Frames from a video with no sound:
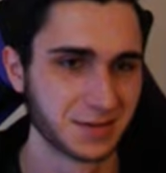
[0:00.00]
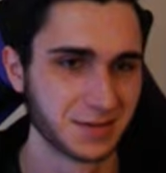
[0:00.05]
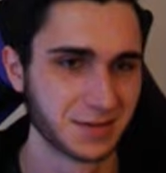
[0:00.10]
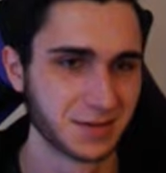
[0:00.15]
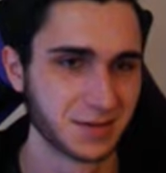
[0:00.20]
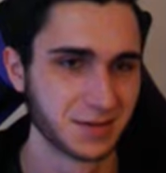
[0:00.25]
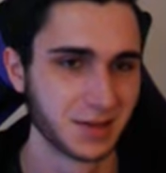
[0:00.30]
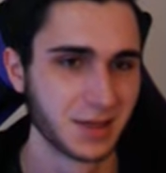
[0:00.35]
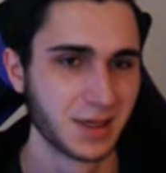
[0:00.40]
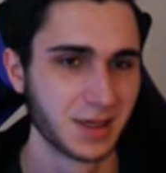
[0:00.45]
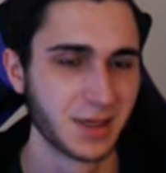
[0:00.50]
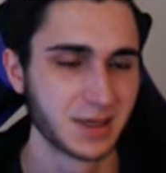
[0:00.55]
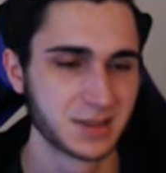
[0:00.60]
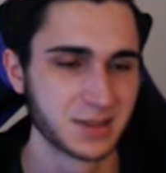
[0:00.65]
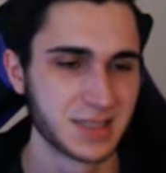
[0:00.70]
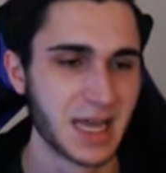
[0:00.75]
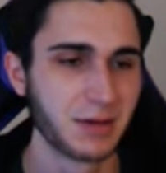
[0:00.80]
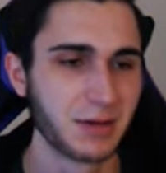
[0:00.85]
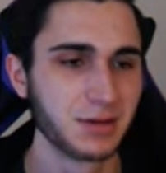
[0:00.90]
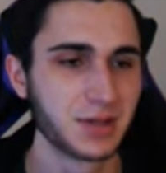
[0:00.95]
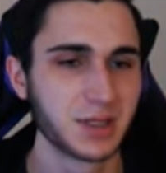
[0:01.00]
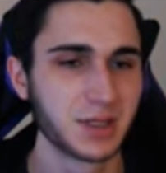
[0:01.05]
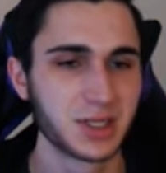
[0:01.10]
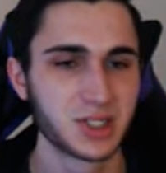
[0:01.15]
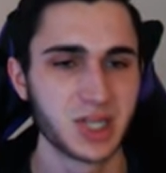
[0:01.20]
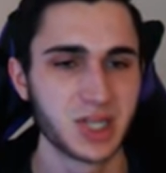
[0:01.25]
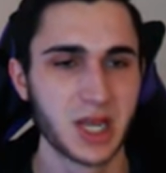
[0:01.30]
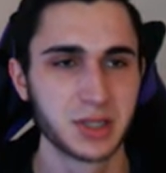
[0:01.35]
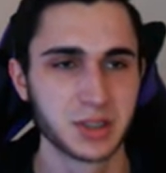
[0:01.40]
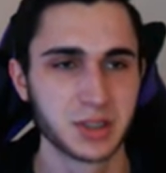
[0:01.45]
So now we can
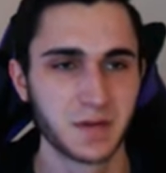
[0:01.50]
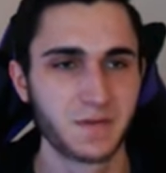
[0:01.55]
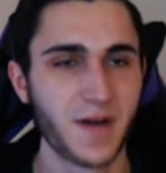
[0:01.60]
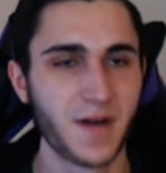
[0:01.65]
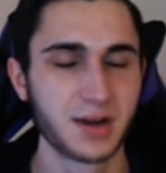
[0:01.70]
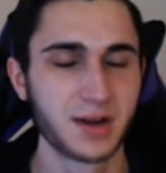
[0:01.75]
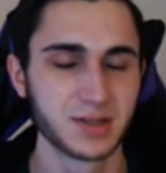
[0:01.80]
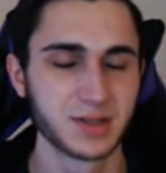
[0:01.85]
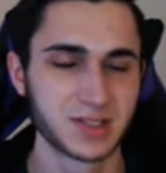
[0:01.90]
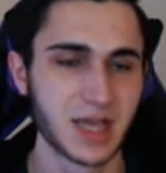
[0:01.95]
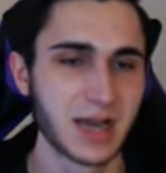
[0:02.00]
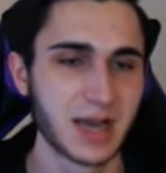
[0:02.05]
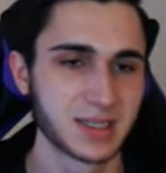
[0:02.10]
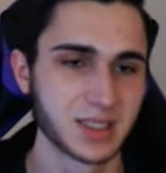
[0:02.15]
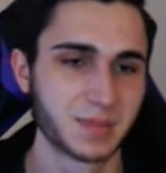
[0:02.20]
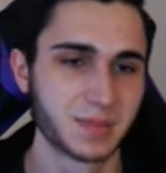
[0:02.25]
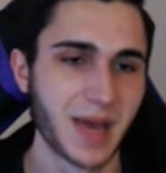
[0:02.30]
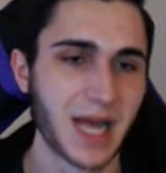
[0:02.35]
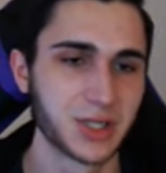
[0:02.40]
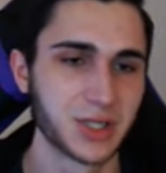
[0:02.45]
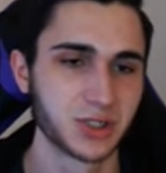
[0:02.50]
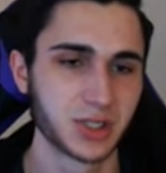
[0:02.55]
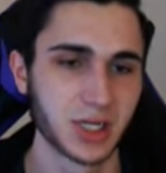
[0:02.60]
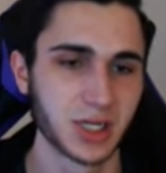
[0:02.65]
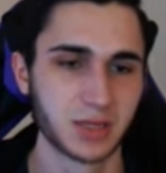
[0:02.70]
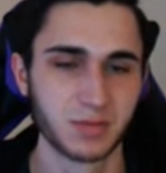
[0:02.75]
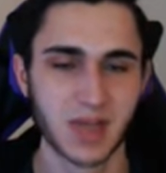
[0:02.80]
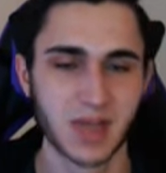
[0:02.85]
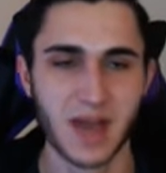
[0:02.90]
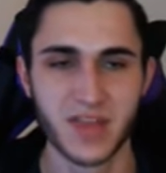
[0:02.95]
exchange our final socks to Patrick,
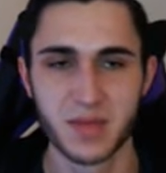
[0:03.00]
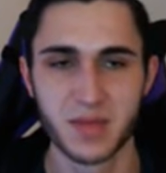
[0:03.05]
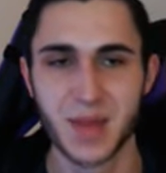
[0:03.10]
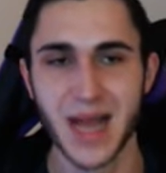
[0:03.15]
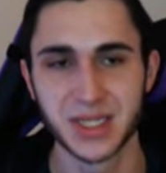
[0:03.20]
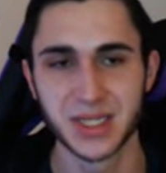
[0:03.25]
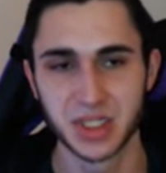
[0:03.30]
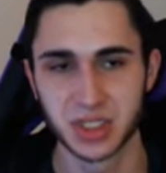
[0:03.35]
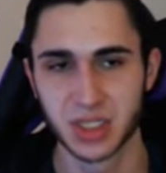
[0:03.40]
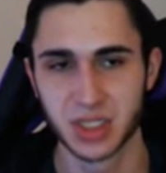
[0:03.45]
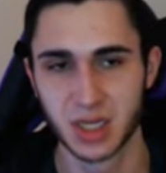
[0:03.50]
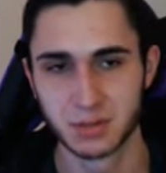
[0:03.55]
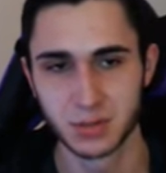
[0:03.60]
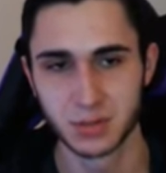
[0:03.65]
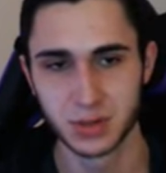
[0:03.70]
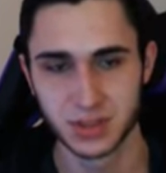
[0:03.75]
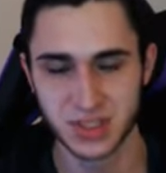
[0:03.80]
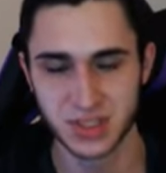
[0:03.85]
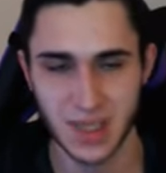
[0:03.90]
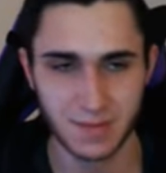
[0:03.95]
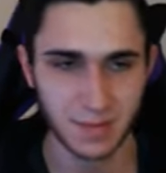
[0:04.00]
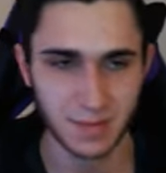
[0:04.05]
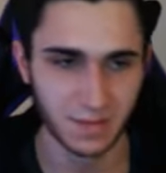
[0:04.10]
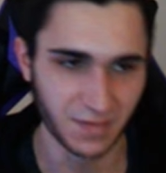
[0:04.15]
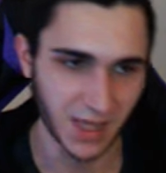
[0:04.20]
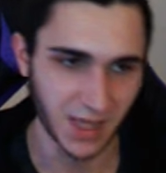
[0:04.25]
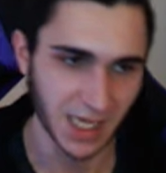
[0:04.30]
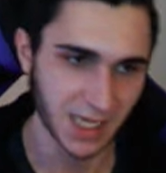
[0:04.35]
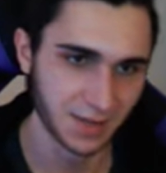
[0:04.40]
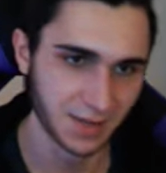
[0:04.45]
and we have the magic number
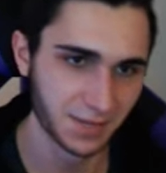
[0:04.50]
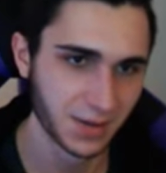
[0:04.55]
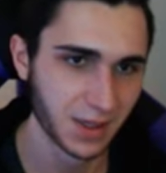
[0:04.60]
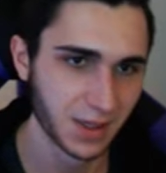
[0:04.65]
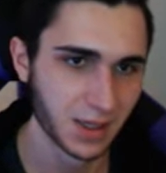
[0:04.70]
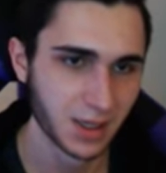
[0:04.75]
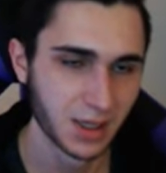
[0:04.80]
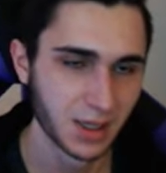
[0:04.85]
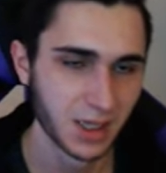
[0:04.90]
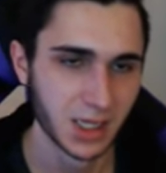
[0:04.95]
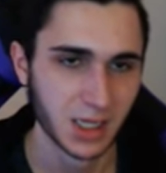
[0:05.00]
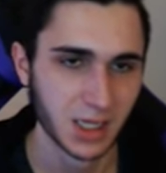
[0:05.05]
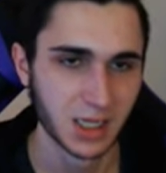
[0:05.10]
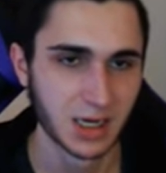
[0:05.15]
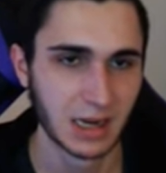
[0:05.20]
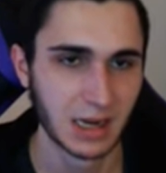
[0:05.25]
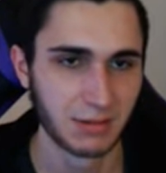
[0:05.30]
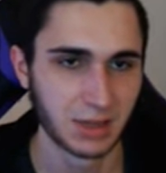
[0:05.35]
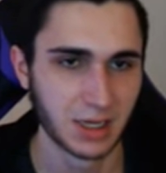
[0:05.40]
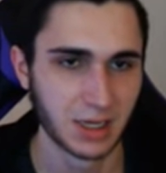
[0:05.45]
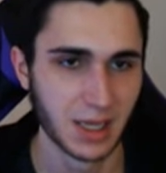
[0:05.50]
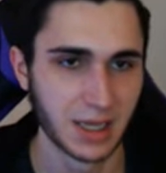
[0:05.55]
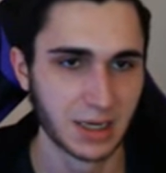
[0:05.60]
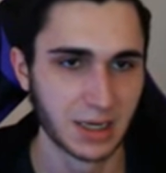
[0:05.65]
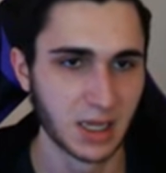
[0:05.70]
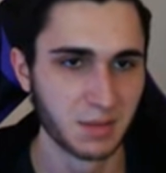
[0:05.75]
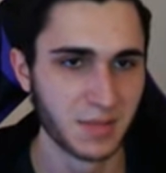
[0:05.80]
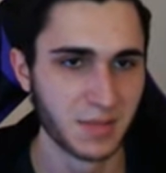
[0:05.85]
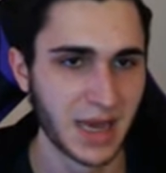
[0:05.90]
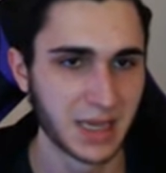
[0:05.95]
75. And we can head
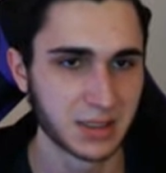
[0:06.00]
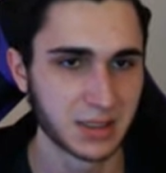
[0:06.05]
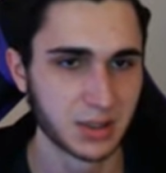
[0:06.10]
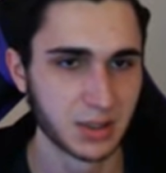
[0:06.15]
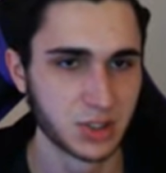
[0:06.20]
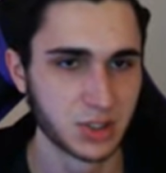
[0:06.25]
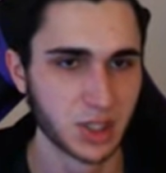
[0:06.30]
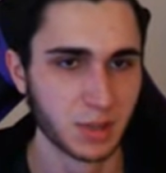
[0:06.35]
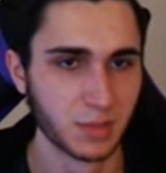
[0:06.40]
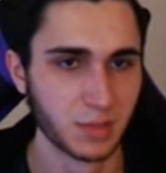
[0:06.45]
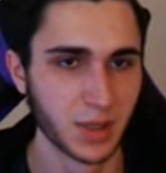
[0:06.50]
on back to the chum